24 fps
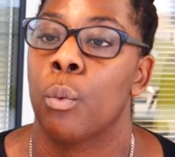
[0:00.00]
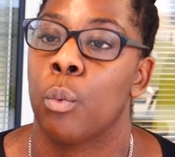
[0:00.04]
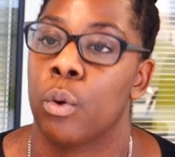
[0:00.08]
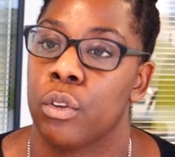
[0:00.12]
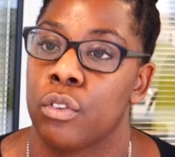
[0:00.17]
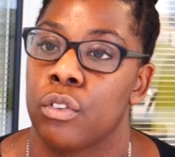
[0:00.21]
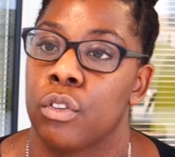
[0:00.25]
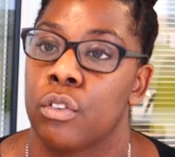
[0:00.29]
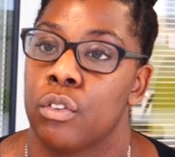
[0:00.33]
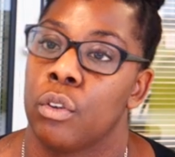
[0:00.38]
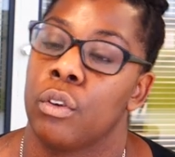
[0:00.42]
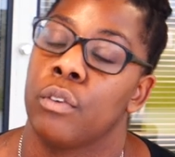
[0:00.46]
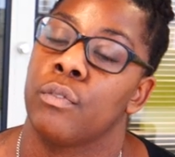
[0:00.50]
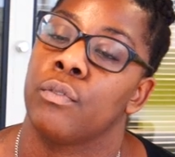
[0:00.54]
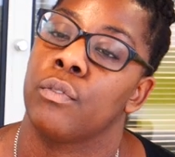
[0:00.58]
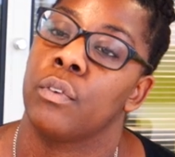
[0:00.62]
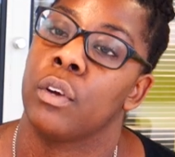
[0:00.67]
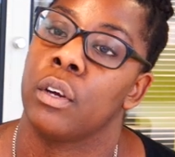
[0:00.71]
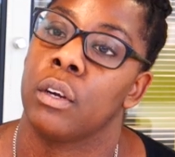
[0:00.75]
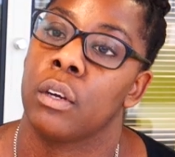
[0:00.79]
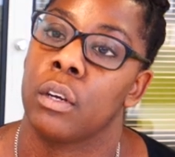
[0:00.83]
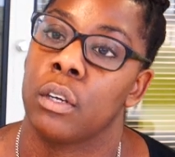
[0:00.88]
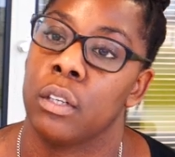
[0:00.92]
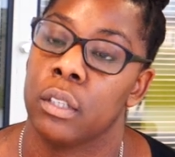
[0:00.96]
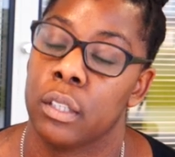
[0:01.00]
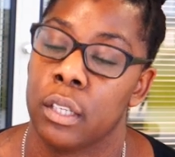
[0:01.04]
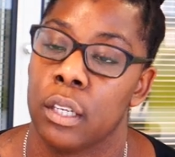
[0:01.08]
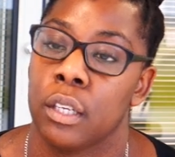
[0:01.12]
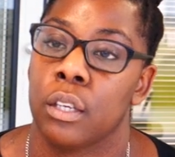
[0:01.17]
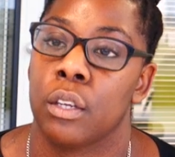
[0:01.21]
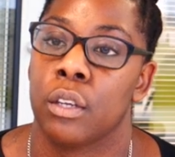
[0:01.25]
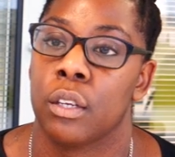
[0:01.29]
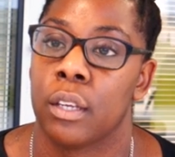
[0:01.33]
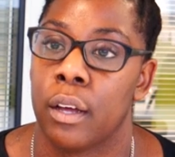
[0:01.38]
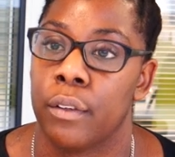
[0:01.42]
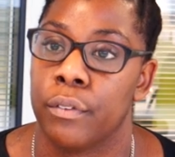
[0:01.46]
want to sort of
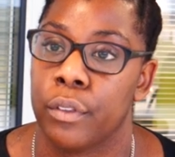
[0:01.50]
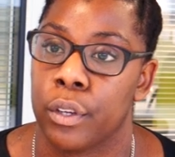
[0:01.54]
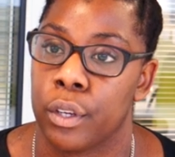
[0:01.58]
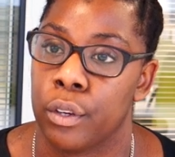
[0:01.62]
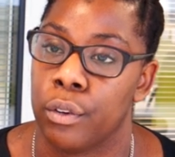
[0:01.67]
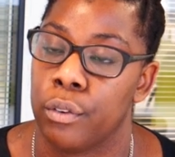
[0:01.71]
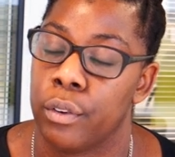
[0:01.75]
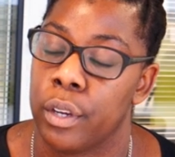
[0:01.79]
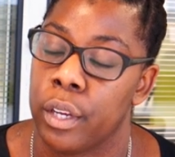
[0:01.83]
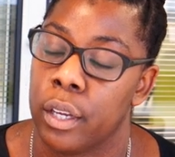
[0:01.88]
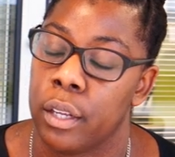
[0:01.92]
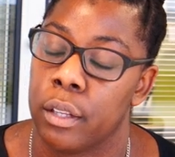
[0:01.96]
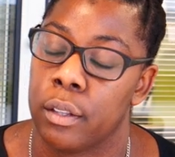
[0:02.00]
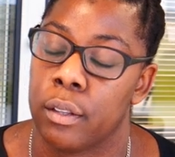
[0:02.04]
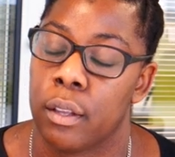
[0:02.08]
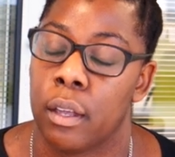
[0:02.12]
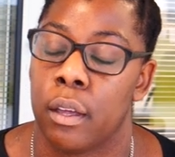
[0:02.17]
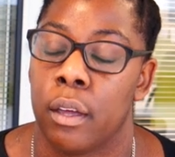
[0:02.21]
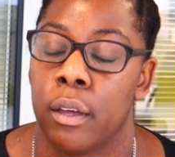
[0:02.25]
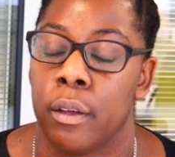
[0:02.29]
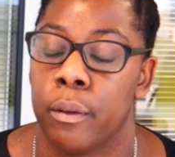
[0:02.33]
continue down the careers